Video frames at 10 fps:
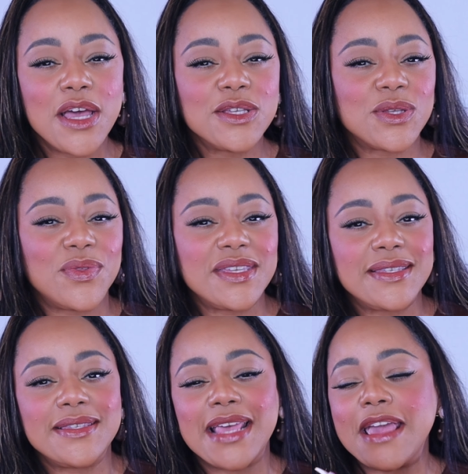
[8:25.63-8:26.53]
So this
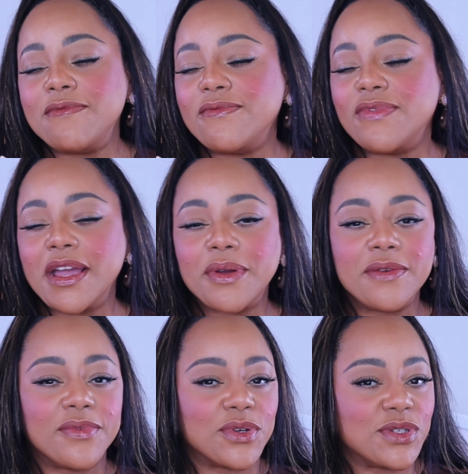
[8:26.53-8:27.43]
is a very
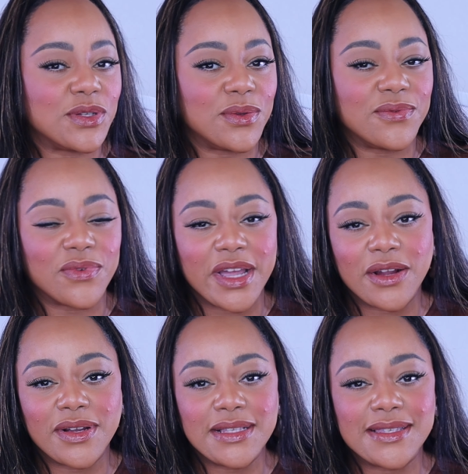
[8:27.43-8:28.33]
versatile
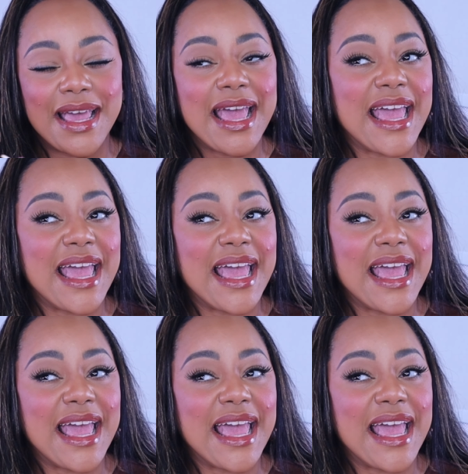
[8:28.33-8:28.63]
fragrance,